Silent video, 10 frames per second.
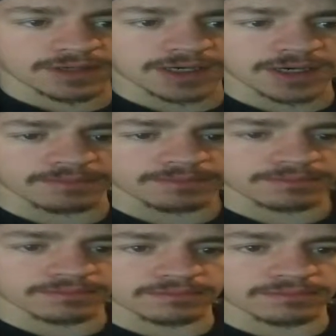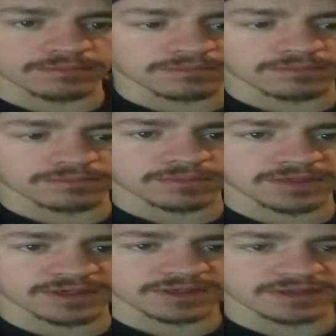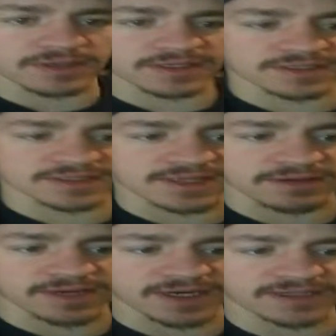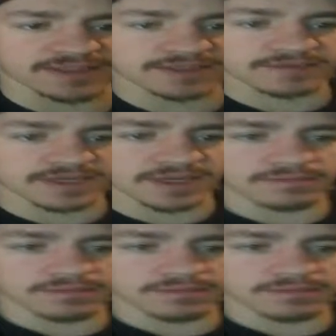Um dig this down. Can I dig this one down?